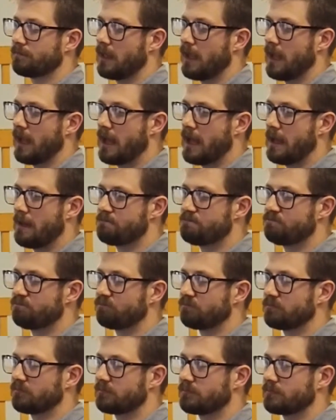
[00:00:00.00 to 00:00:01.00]

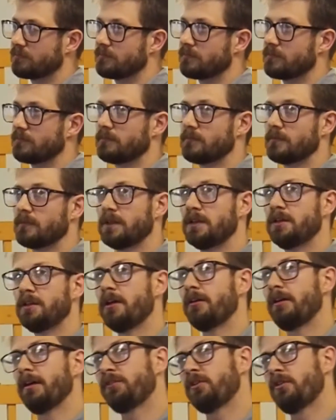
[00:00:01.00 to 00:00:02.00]

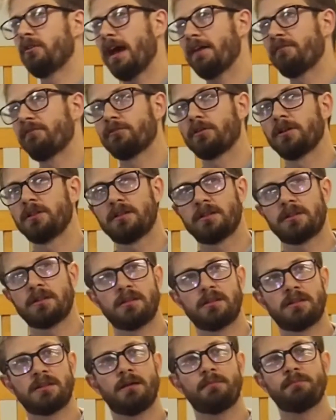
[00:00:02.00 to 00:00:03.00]
for
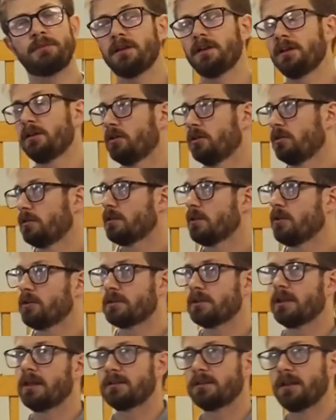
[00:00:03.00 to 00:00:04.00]
instance, somebody who's
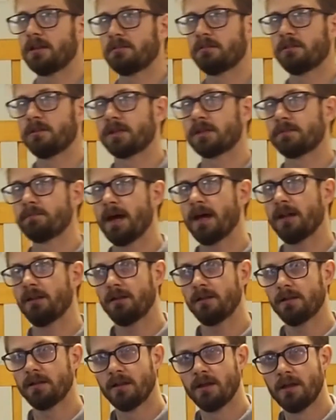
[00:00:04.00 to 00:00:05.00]
lost their sense of
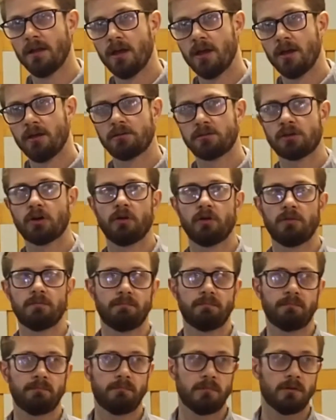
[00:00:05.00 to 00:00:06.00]
smell, who's
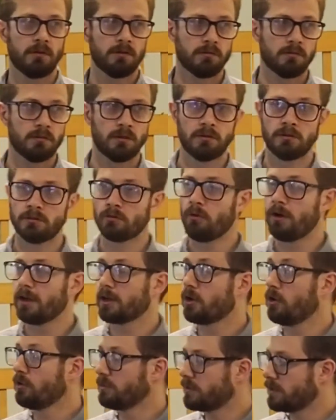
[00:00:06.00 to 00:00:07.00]

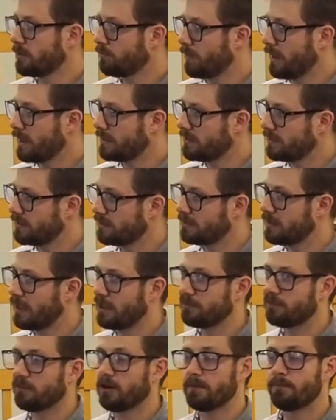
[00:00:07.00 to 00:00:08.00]
quite constipated and
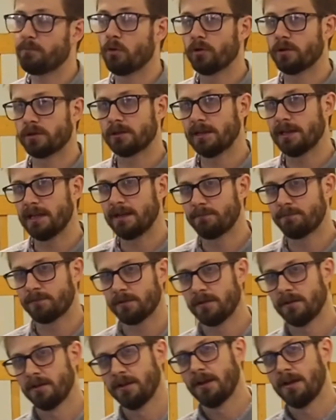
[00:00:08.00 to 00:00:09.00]
has very poor sleep,
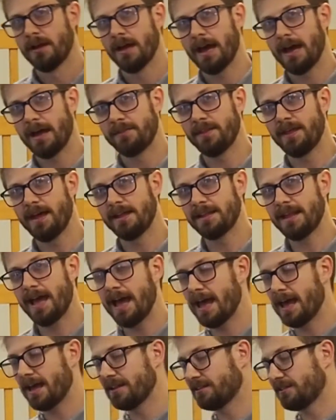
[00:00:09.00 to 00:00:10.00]
and then
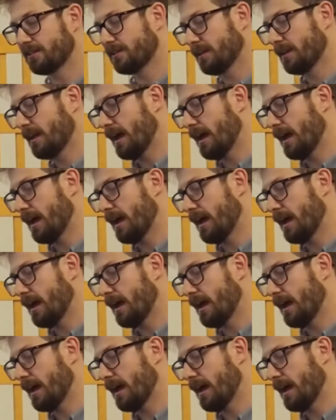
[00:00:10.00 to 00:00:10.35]
has